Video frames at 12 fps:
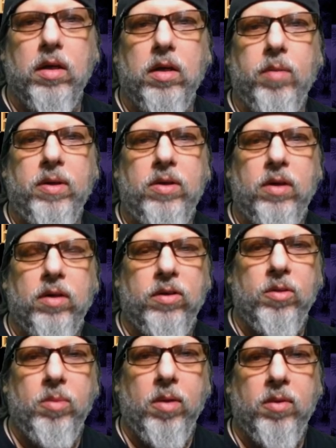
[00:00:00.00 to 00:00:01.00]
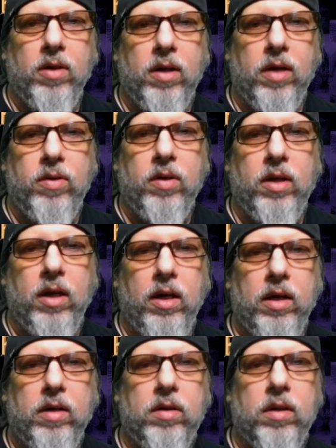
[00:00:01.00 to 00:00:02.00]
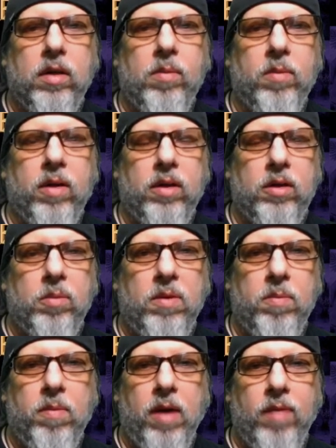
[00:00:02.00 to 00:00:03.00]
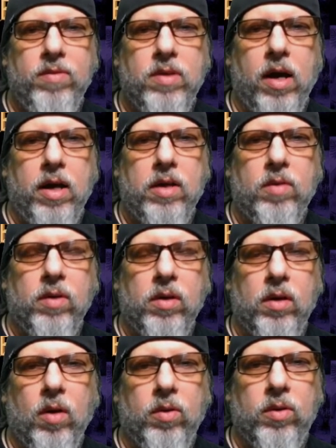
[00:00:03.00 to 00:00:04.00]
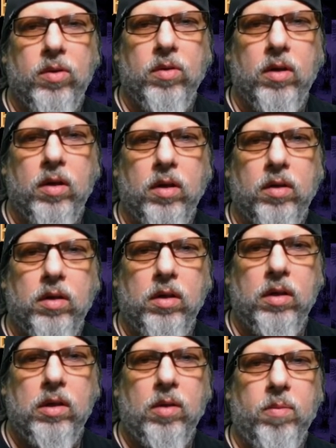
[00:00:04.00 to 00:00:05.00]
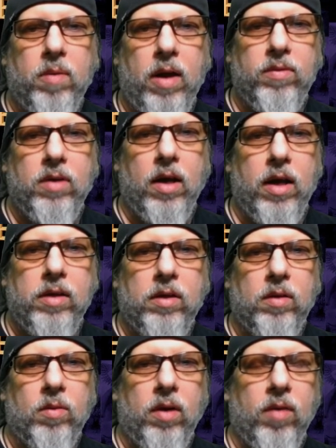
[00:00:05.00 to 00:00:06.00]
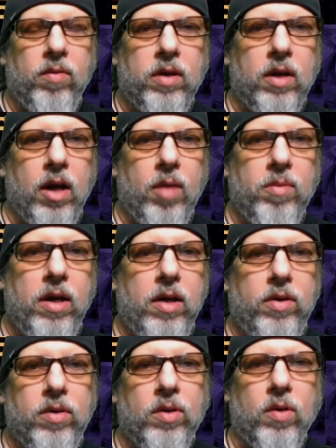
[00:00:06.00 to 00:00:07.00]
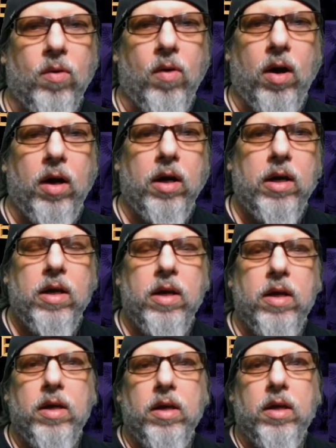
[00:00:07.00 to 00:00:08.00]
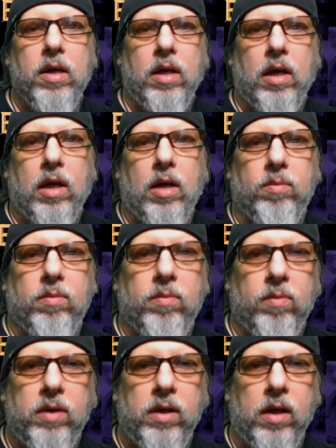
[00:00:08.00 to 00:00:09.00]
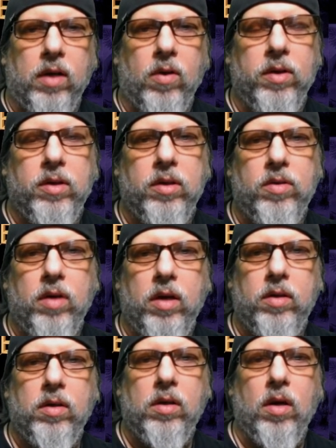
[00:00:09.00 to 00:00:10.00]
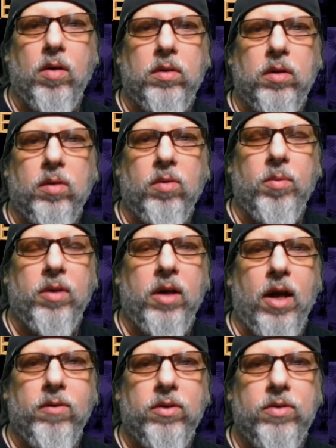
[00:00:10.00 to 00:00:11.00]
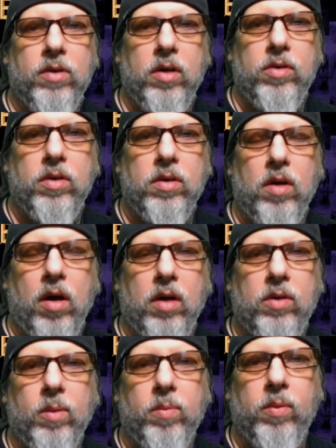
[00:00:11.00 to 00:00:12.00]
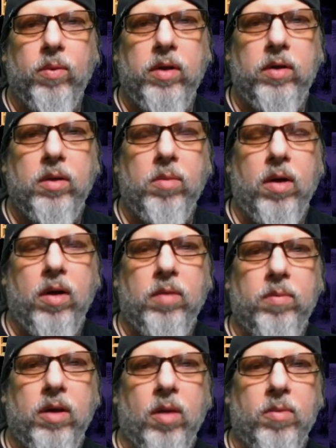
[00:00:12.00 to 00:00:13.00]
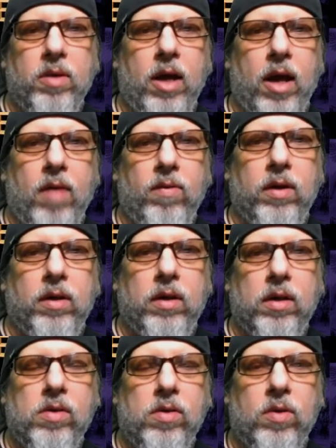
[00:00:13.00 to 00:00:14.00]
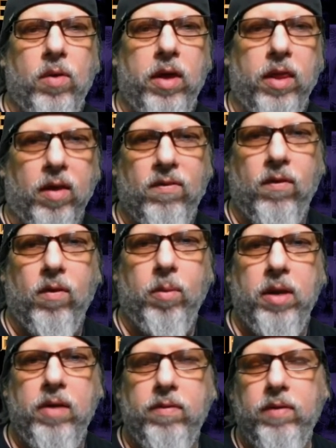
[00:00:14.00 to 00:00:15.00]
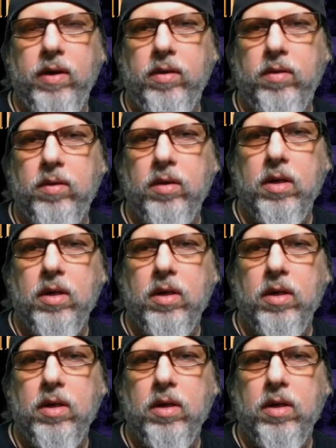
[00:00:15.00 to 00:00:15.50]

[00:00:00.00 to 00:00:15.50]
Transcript: But just remember that your kids must be baptized when they're going through this. Baptized to whatever denomination you are. We always suggest to go to the Roman Catholic Church and talk to a priest about becoming Catholic to enjoy the full benefits